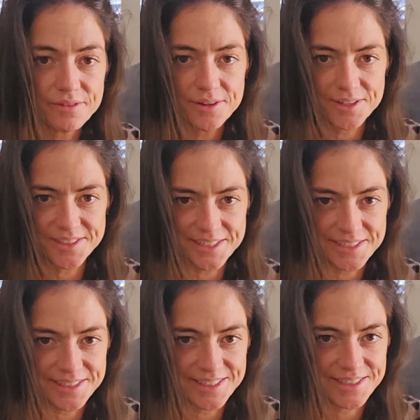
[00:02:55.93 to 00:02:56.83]
listening
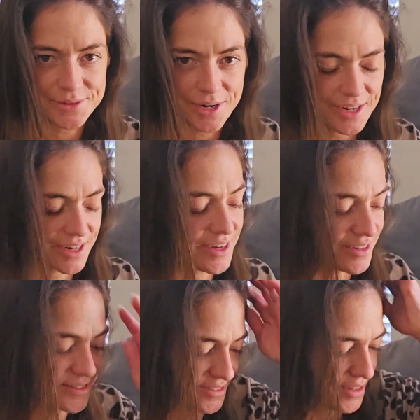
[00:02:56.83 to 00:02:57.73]
to this right
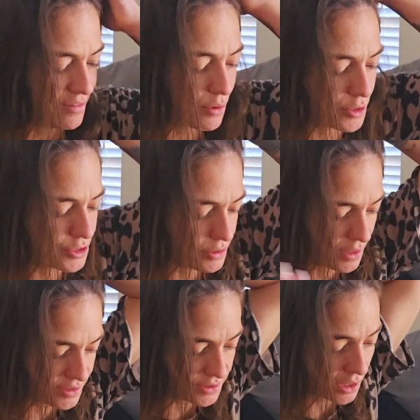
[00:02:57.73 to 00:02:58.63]
now, of course you are.
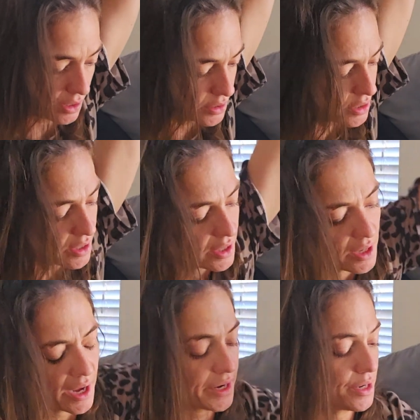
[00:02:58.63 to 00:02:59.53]
Duh.
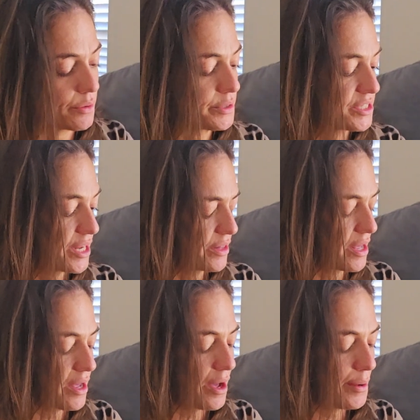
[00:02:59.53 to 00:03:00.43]
I need to quit saying that.